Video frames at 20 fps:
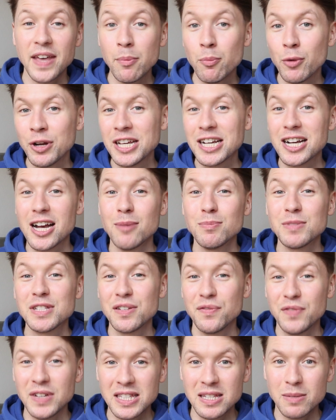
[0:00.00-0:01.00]
Then when it comes
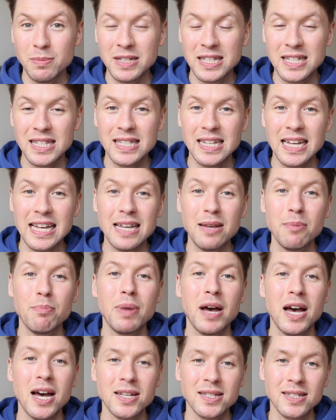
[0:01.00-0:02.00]
to vitamin C,
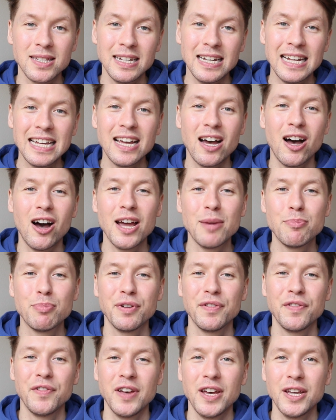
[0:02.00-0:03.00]
personally I
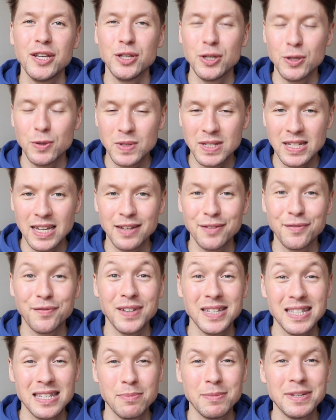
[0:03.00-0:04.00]
prefer using
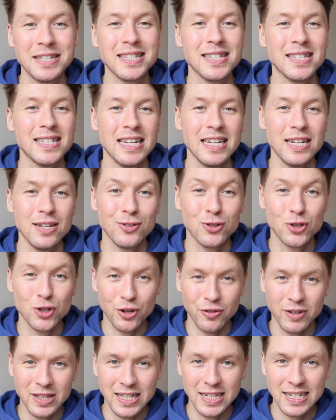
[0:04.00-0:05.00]
vitamin C
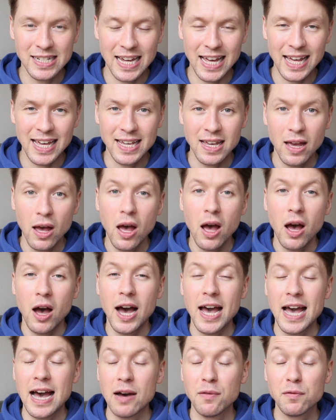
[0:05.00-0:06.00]
during the day.
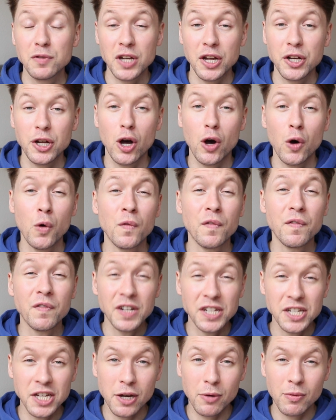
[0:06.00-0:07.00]
I have done a whole
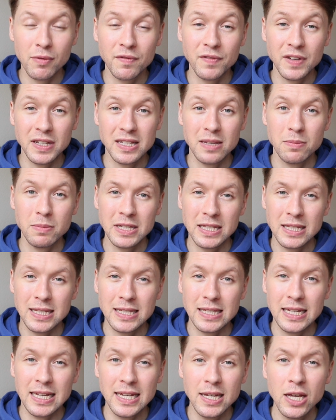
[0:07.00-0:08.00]
video on vitamin
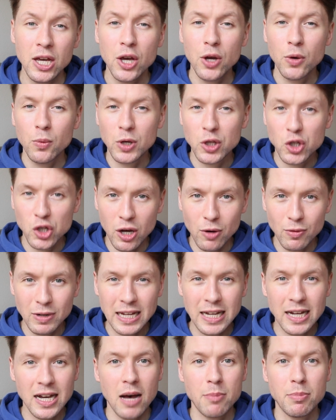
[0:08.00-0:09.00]
C, which I'll
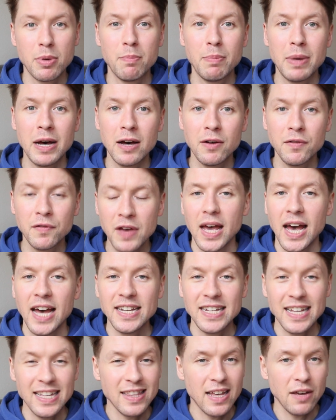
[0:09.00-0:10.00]
link up above,
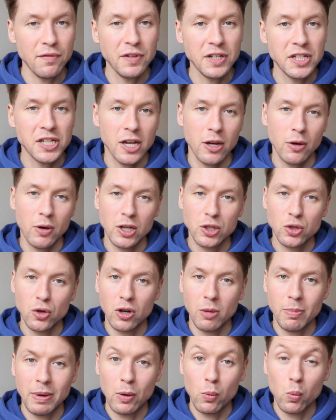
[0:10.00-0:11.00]
and in that video I
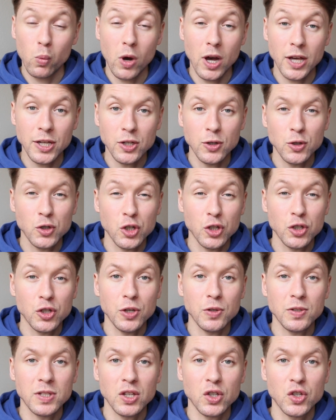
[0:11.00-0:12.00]
talk about why you should
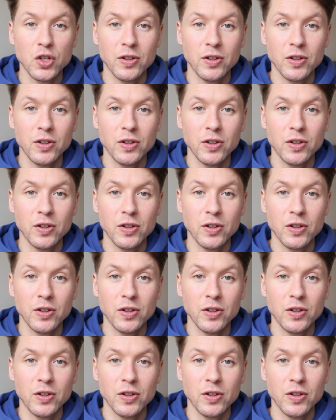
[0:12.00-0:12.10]
use it